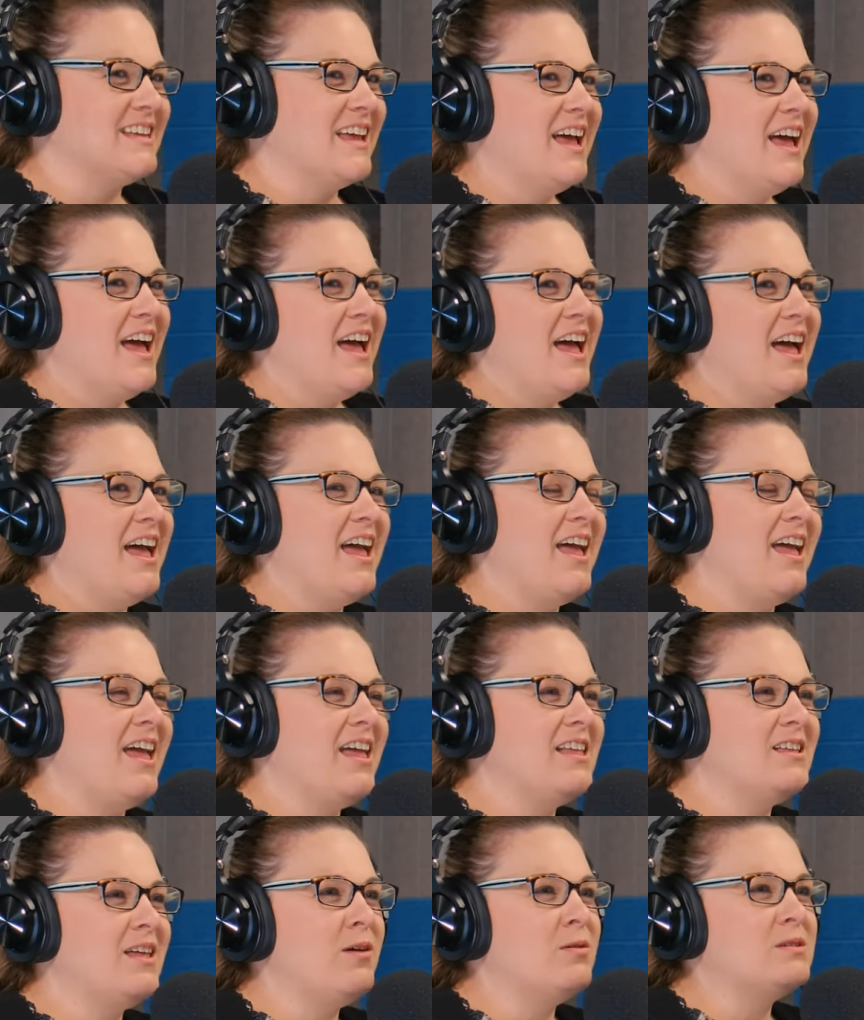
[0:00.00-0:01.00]
from people.
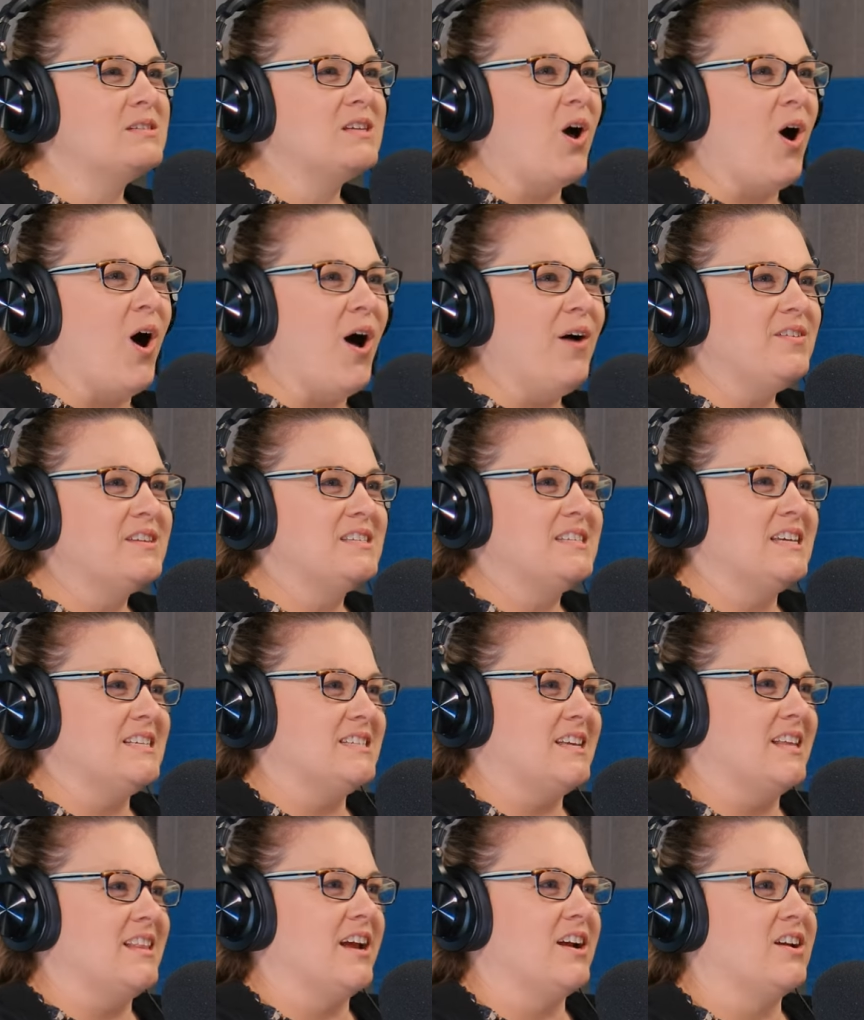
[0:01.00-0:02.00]
It was off
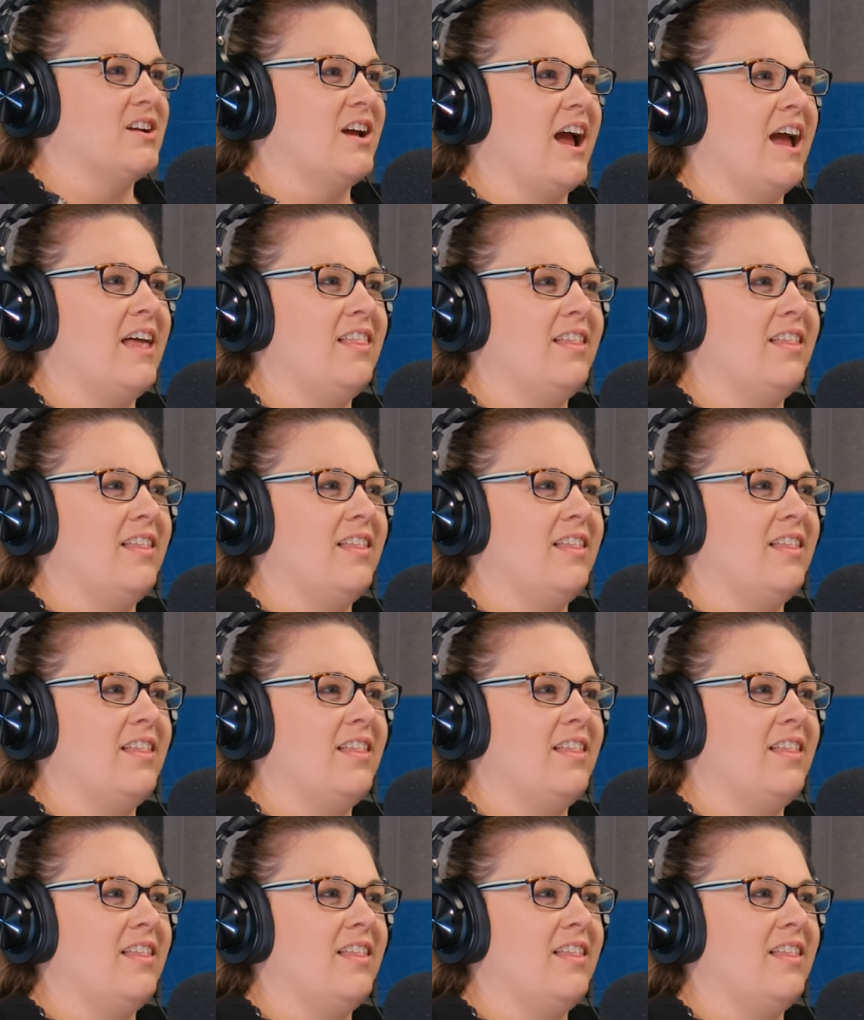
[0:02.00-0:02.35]
season there. I